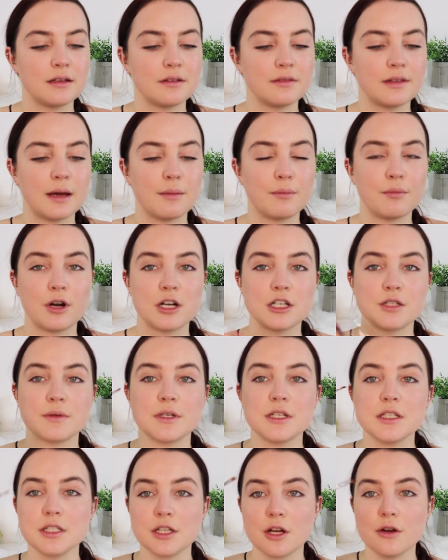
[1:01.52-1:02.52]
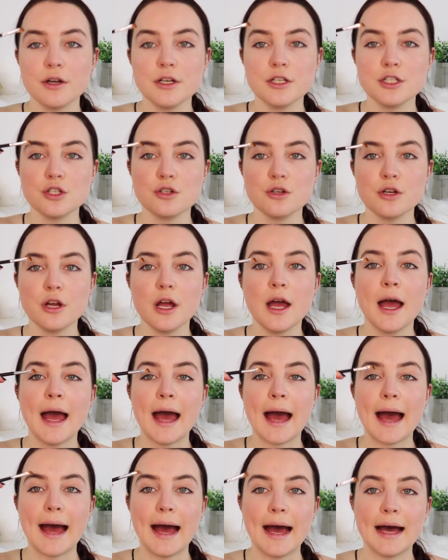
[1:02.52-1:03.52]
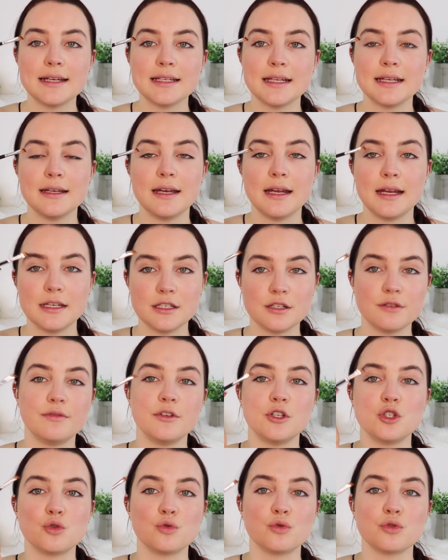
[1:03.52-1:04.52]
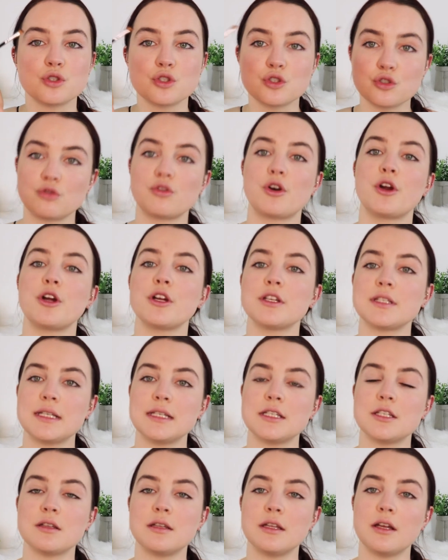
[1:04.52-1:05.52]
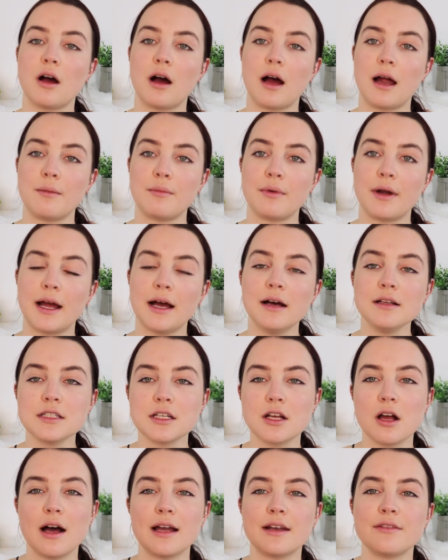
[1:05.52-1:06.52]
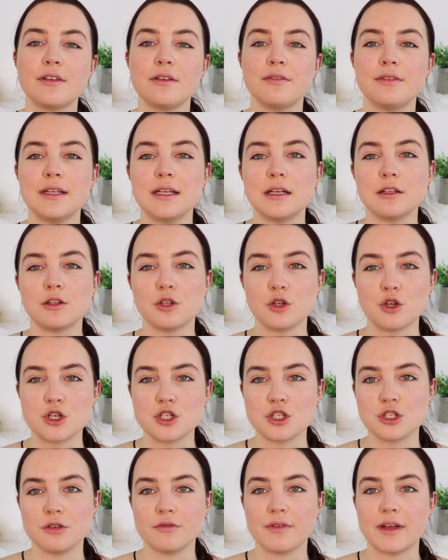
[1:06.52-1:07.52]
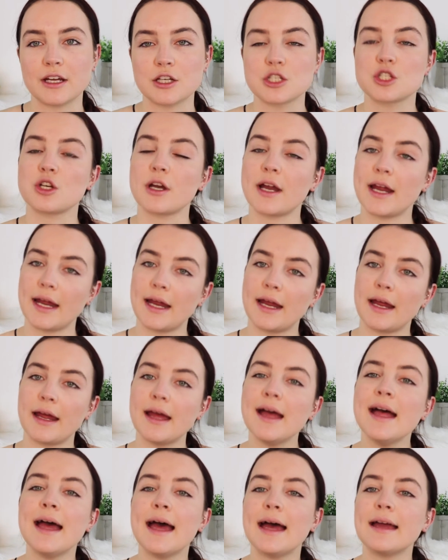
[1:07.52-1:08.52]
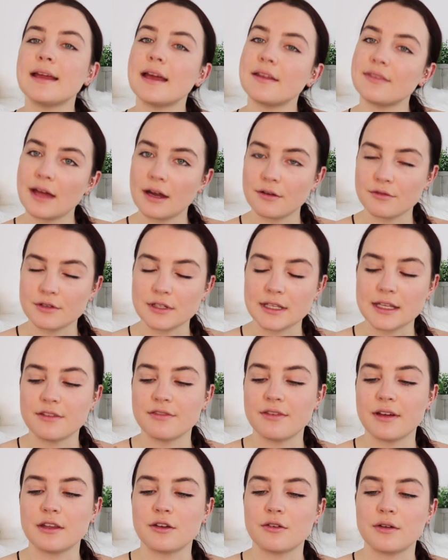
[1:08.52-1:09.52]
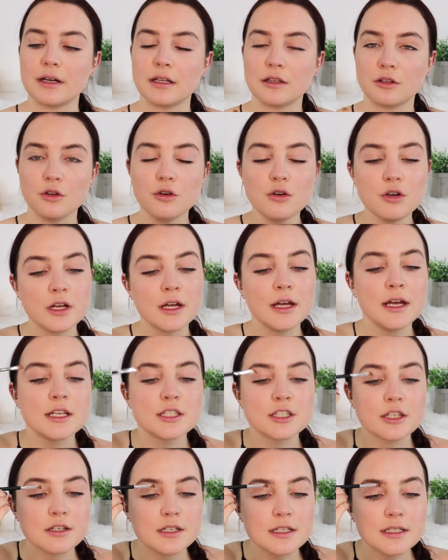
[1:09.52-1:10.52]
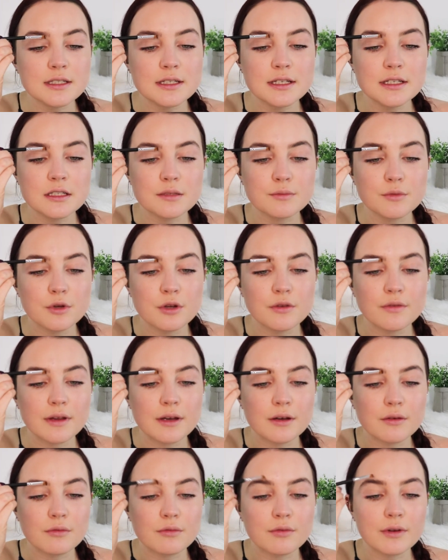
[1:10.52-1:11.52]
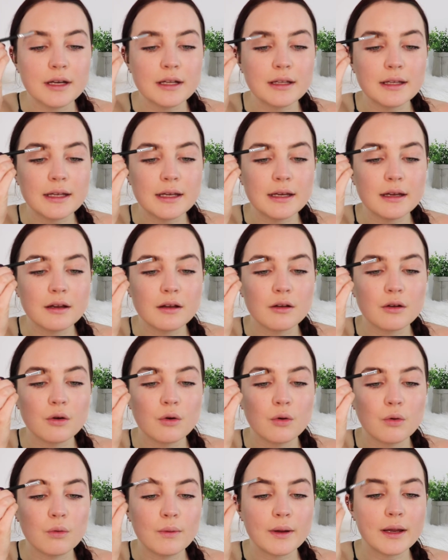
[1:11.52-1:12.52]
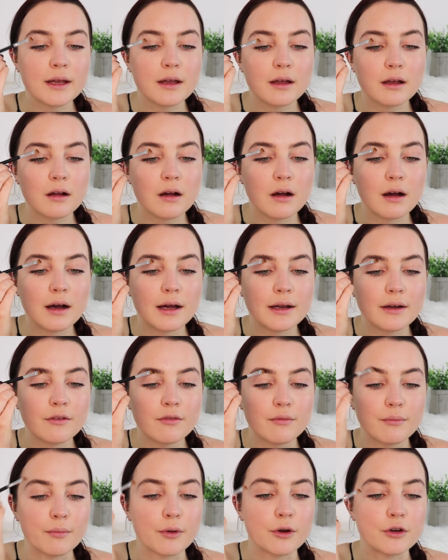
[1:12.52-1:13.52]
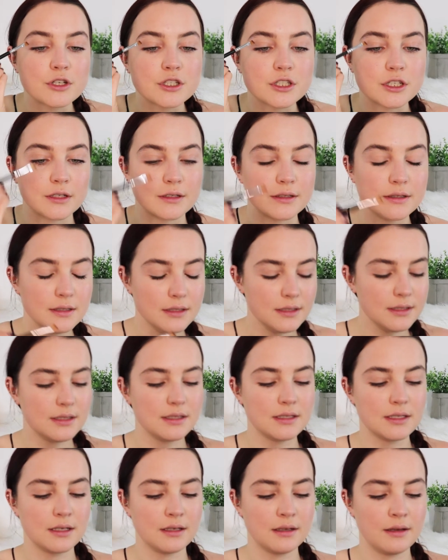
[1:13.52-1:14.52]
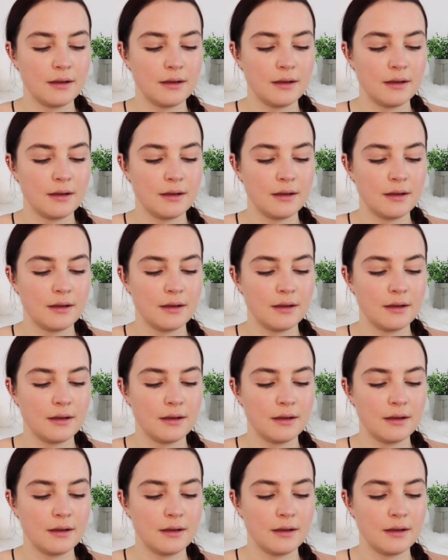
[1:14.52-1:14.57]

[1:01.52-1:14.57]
of that brush, we're just going to add in individual strokes into the eyebrow to kind of give the illusion of extra hair and get that really feathery look. So you just need to move in really quick kind of motions,